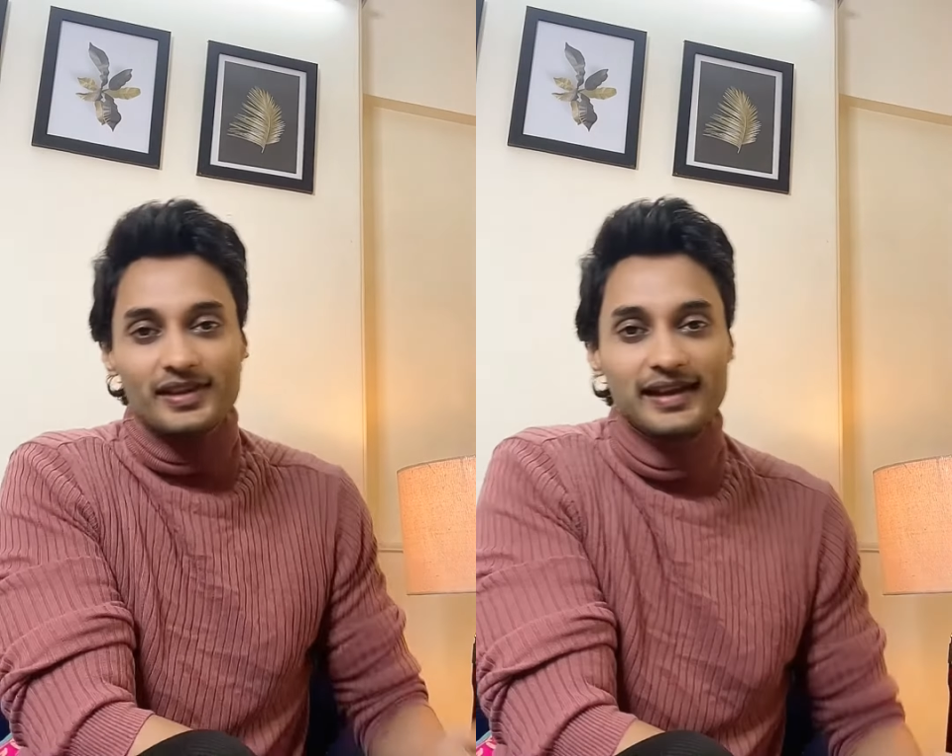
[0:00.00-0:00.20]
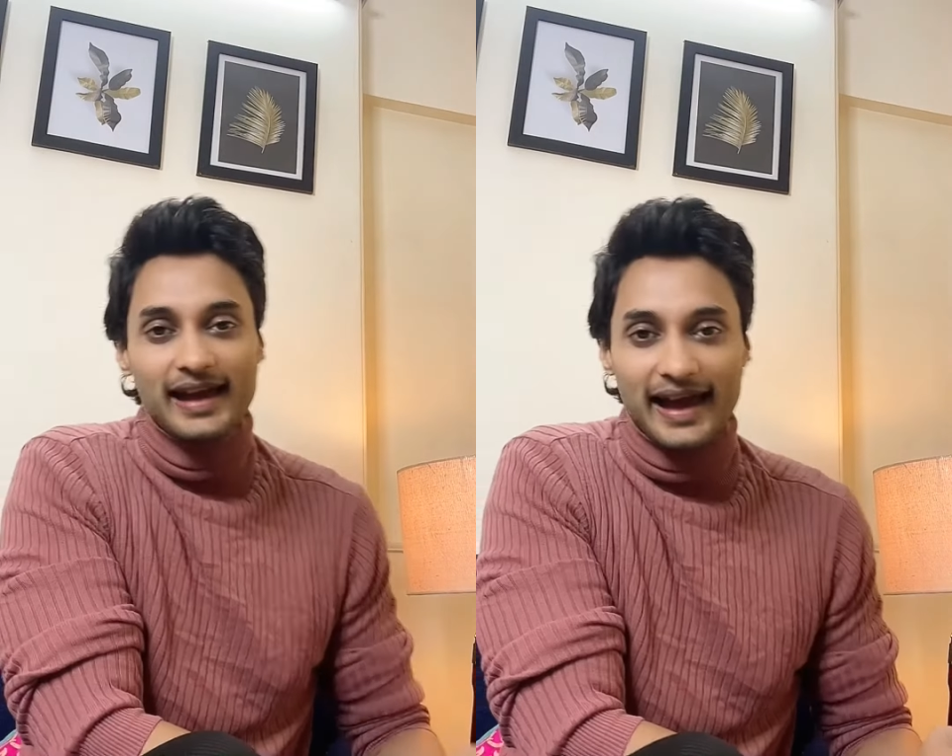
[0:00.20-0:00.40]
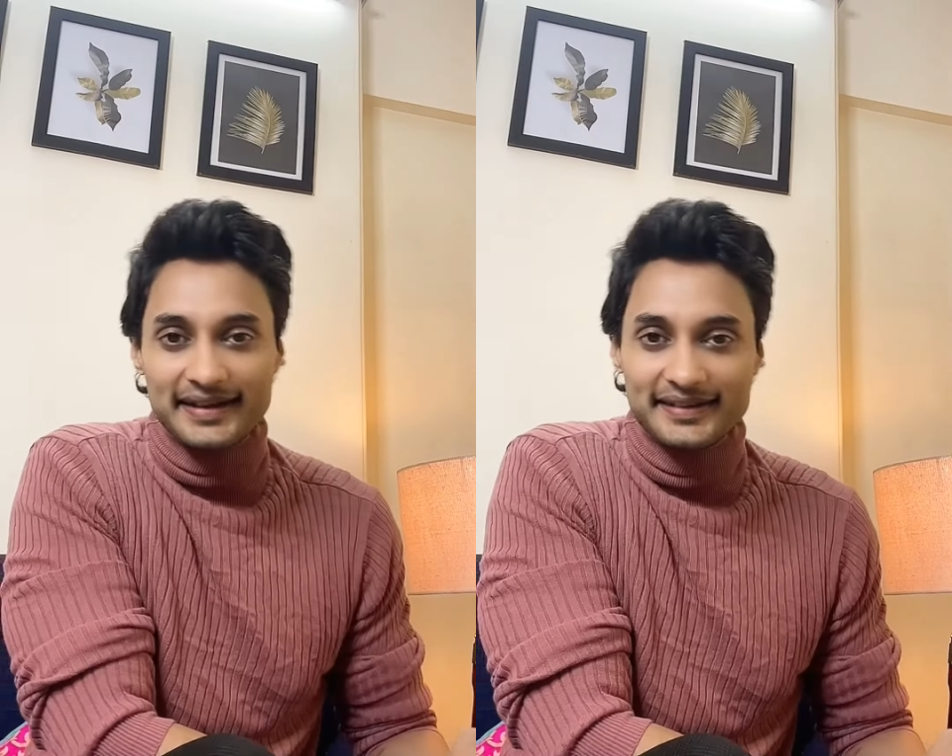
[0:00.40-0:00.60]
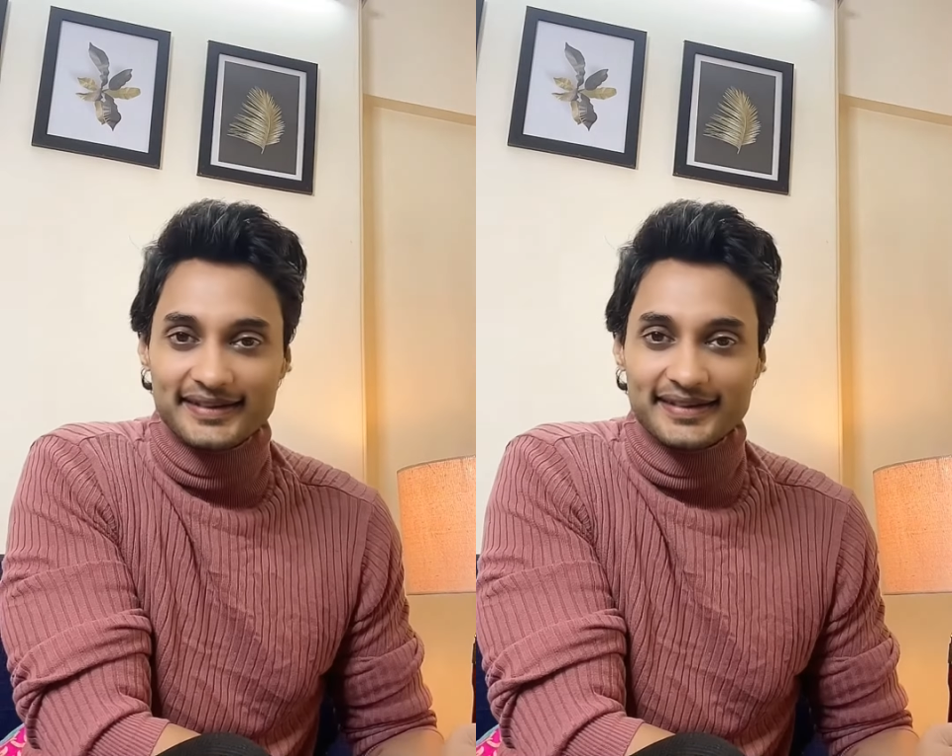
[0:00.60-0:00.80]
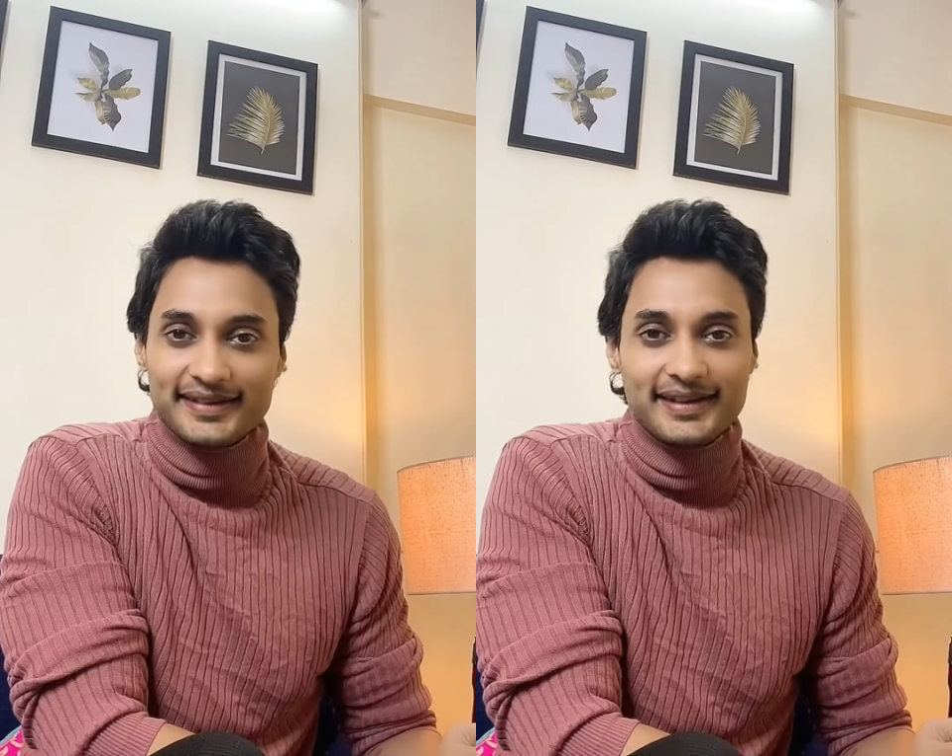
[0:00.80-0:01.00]
and
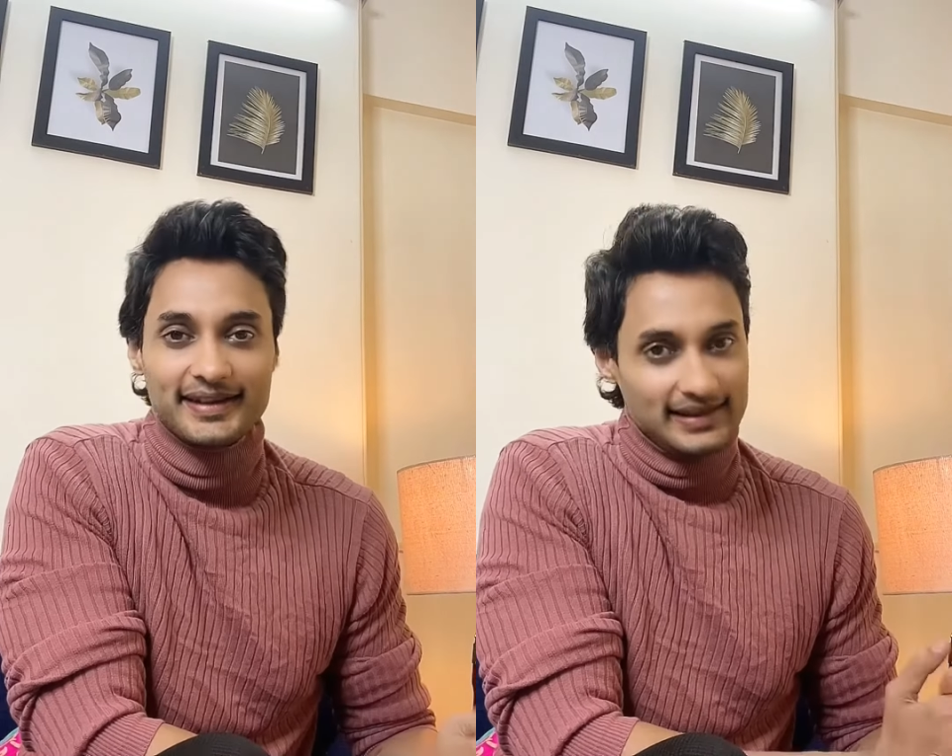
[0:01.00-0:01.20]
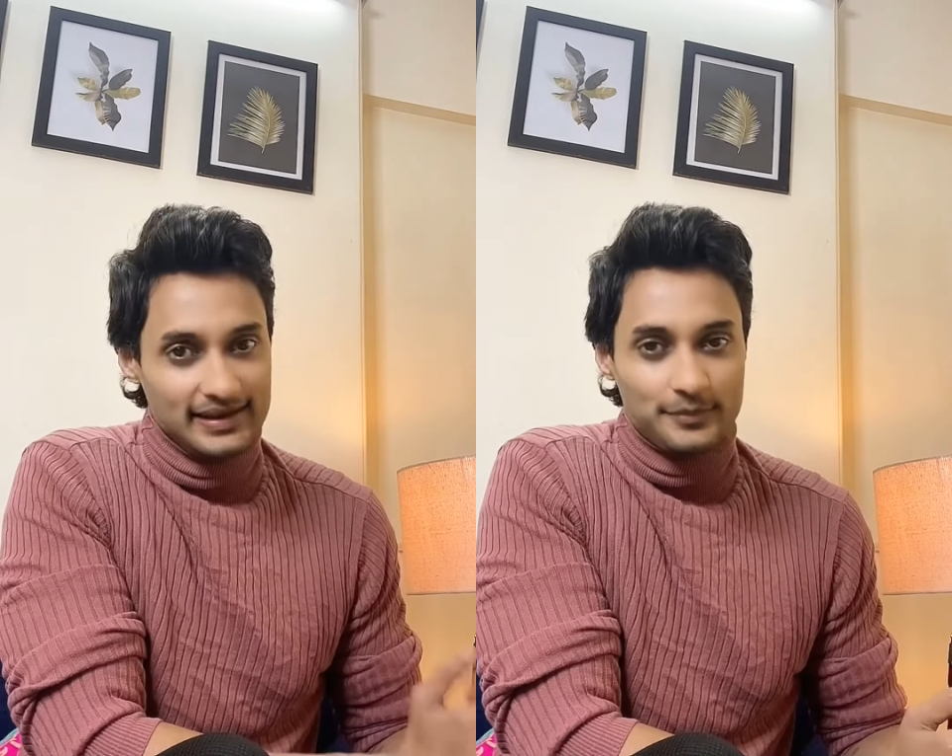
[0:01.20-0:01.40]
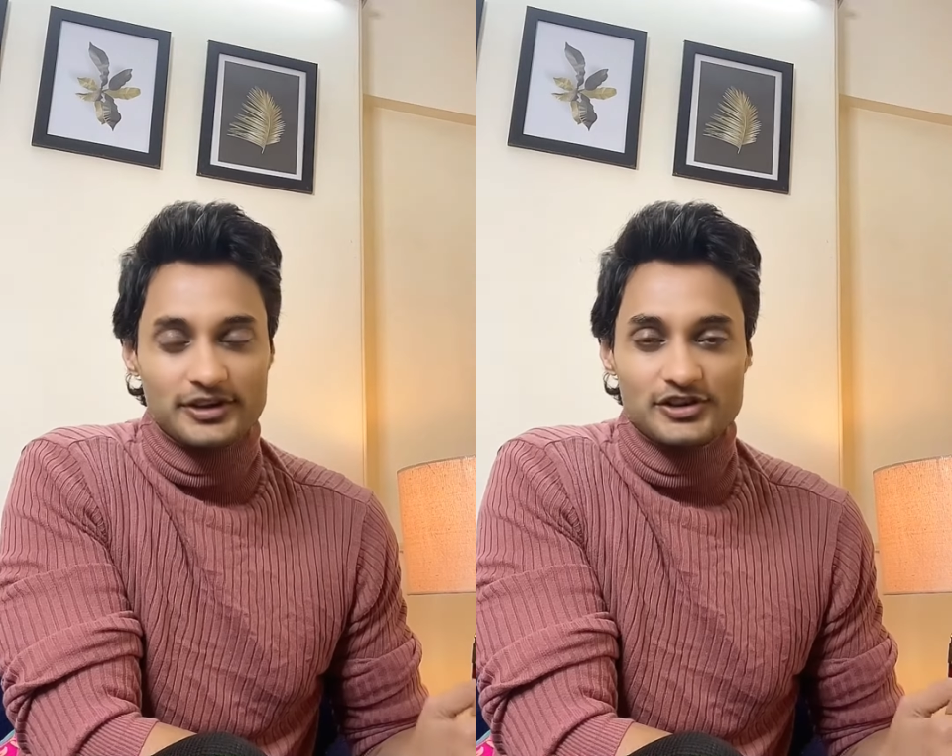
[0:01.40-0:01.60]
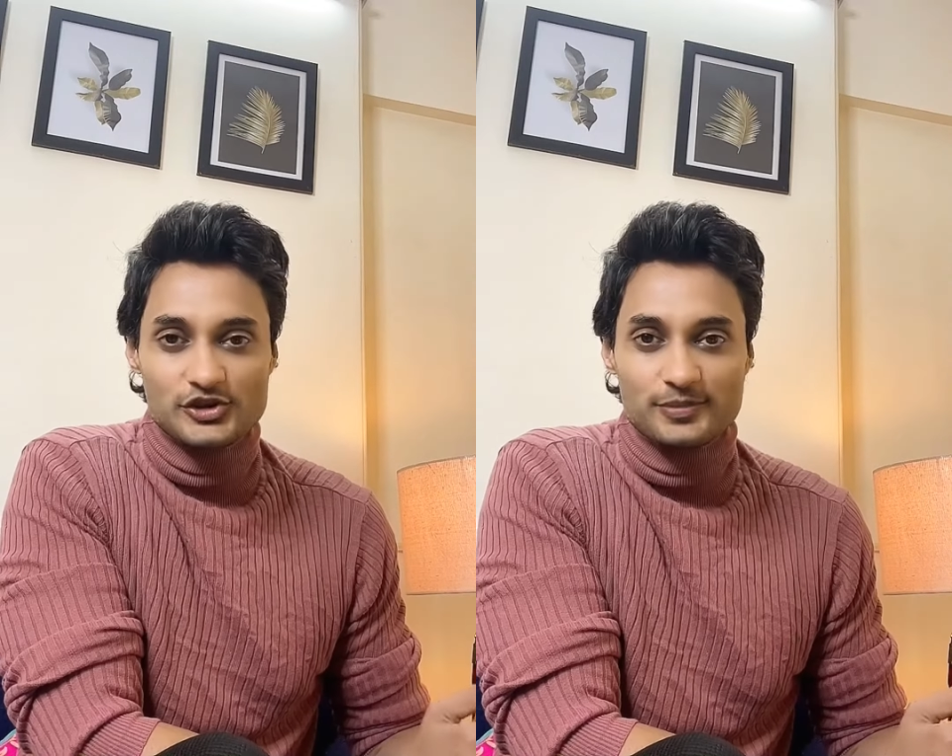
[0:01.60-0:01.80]
produced